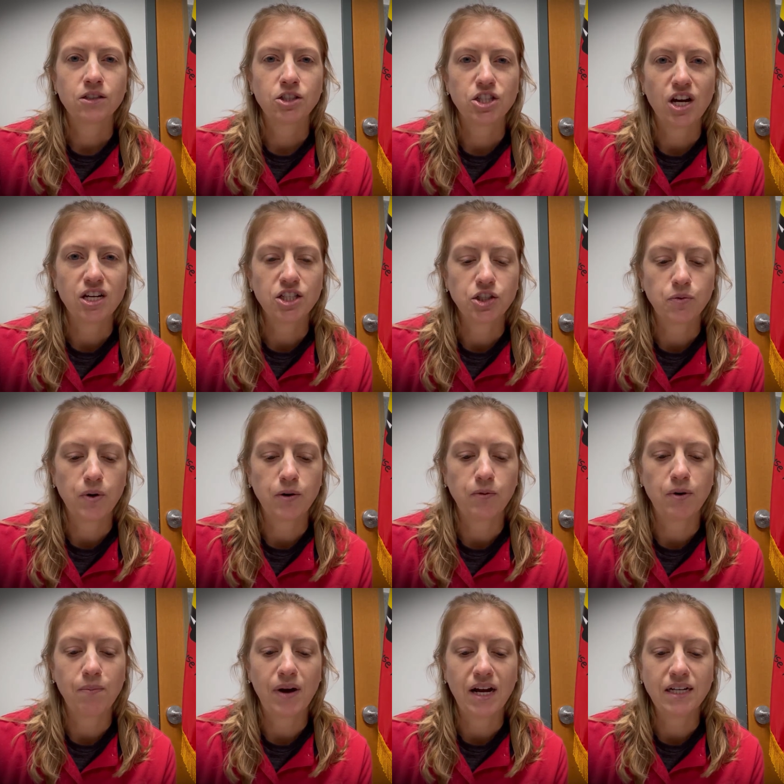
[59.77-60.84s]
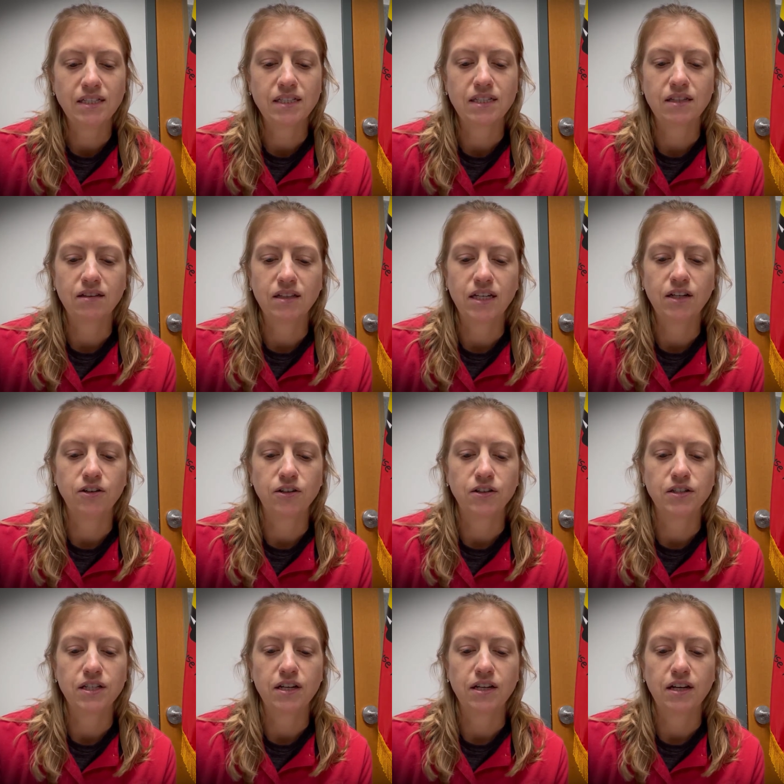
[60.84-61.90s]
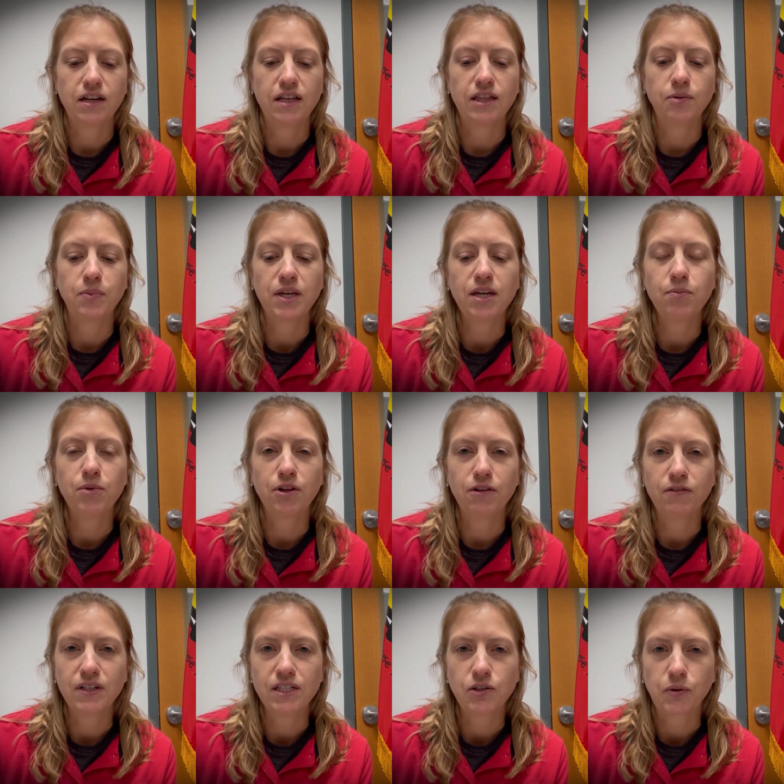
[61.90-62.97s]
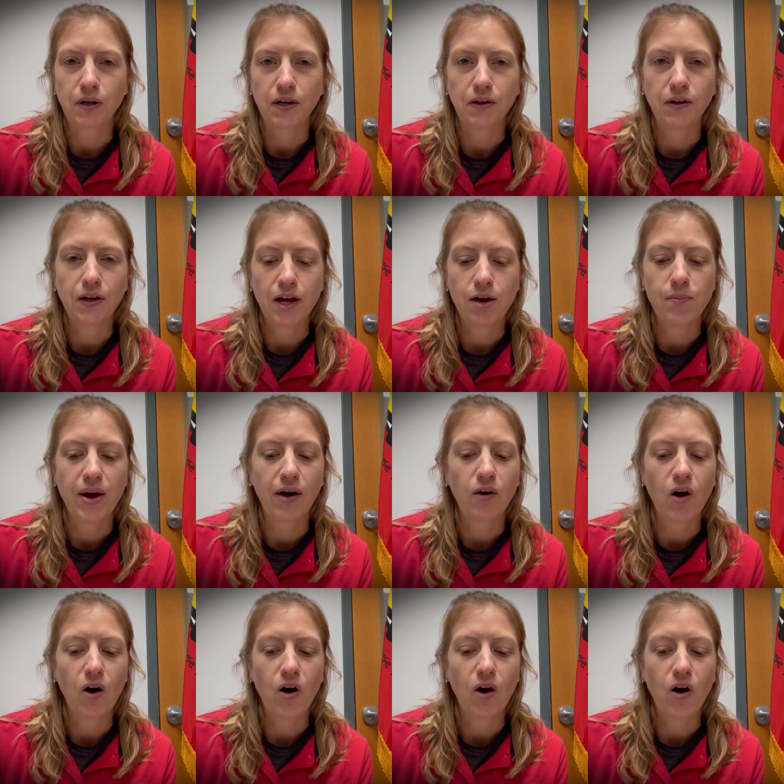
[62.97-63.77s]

Joshua reminds the leaders and the people of Israel about